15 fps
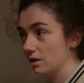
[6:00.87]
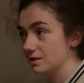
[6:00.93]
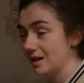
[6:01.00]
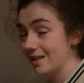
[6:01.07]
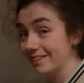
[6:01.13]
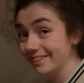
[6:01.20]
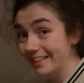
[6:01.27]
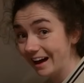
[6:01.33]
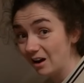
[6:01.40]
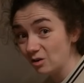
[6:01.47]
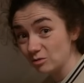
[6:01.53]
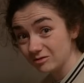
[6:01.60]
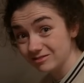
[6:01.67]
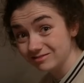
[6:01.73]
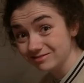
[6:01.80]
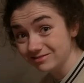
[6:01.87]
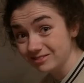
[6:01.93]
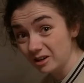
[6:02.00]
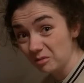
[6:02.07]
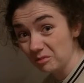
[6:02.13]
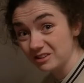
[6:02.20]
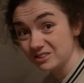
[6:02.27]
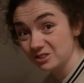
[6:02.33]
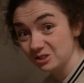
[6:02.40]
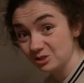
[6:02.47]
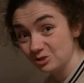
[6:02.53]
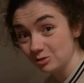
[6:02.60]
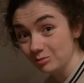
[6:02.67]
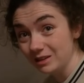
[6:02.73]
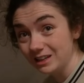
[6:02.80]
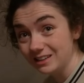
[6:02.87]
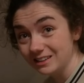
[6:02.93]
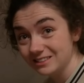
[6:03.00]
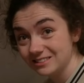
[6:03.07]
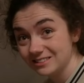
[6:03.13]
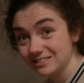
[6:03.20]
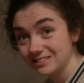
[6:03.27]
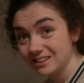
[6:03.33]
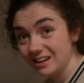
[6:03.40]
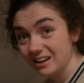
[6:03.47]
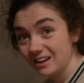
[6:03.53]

10,000 on my social medias.